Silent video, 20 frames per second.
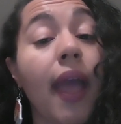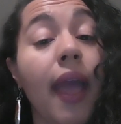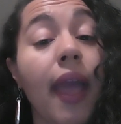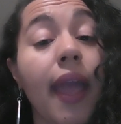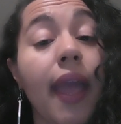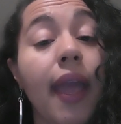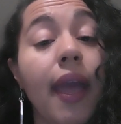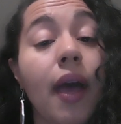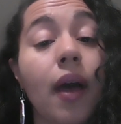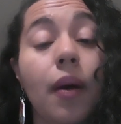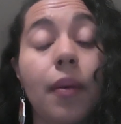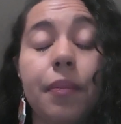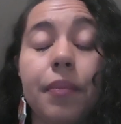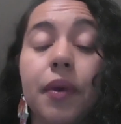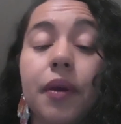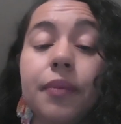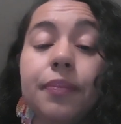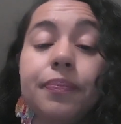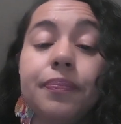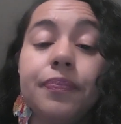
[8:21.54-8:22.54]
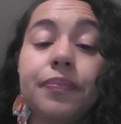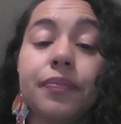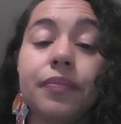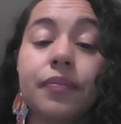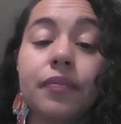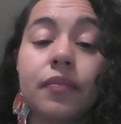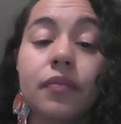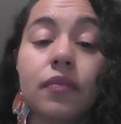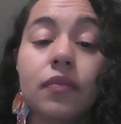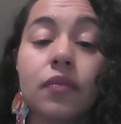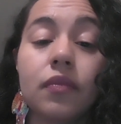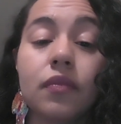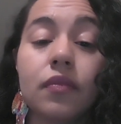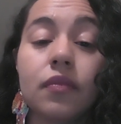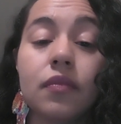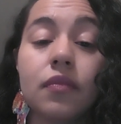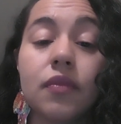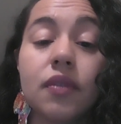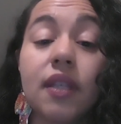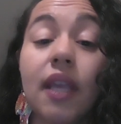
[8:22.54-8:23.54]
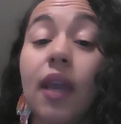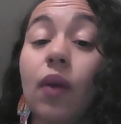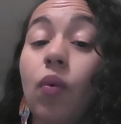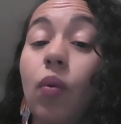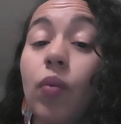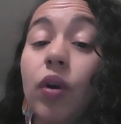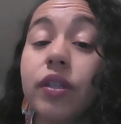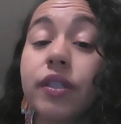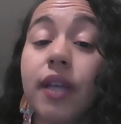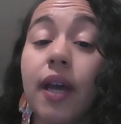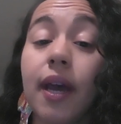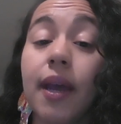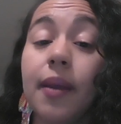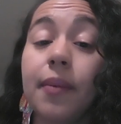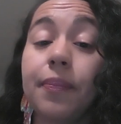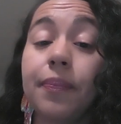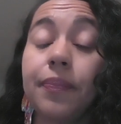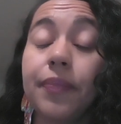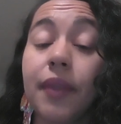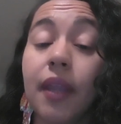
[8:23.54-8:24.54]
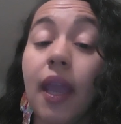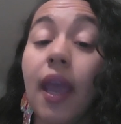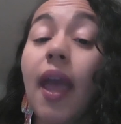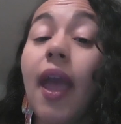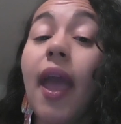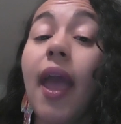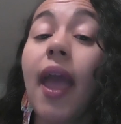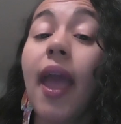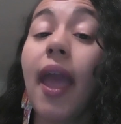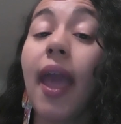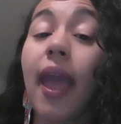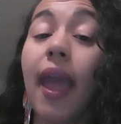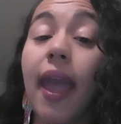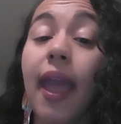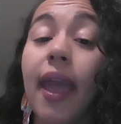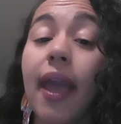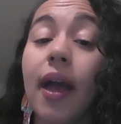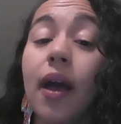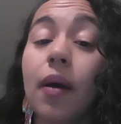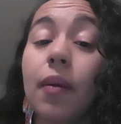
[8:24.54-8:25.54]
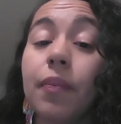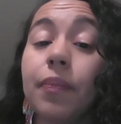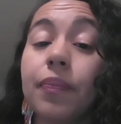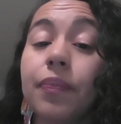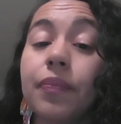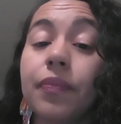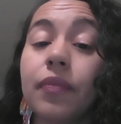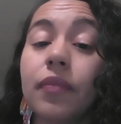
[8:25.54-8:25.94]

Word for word: Ham. Say it one more time. Ham.